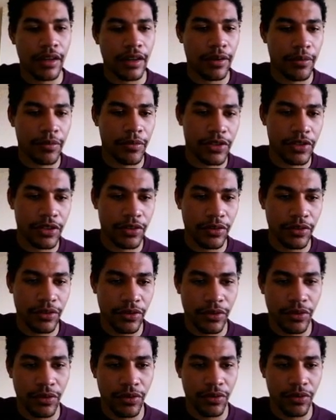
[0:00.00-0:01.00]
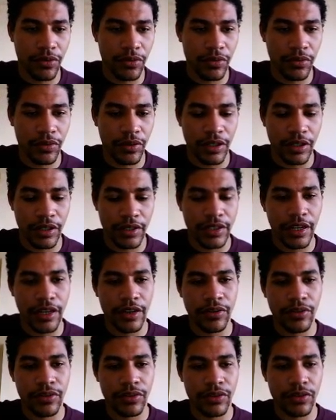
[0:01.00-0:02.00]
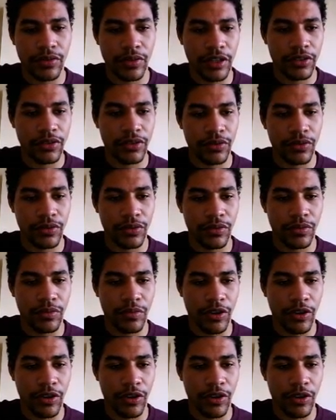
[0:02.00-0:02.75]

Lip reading: material title, so guess who,